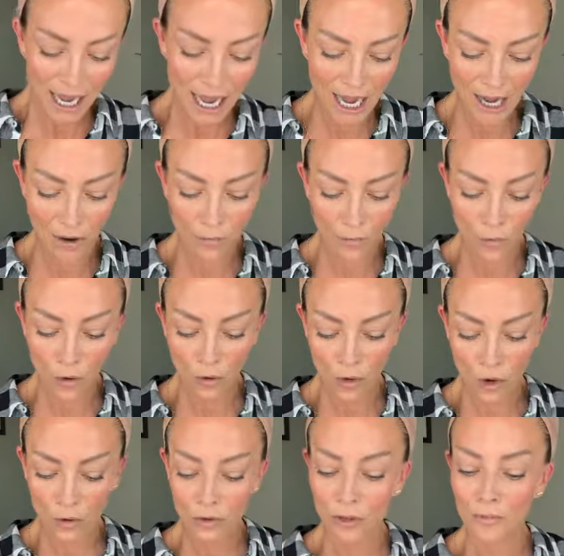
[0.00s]
uh,
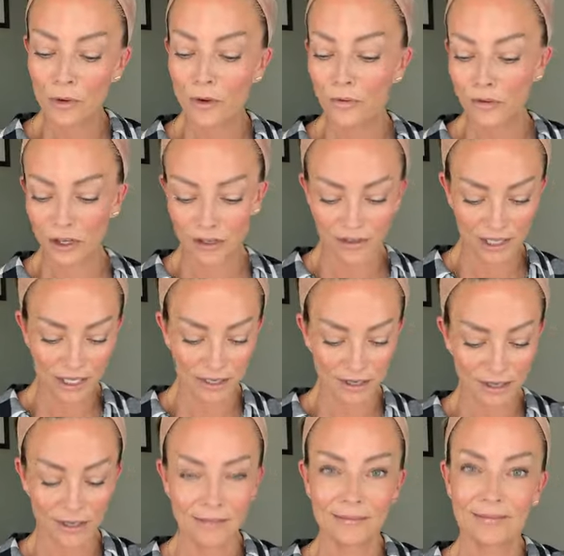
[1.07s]
go to the movie
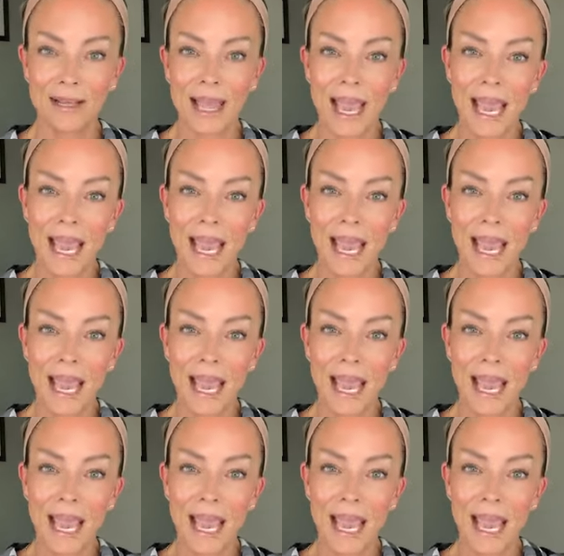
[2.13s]
theater,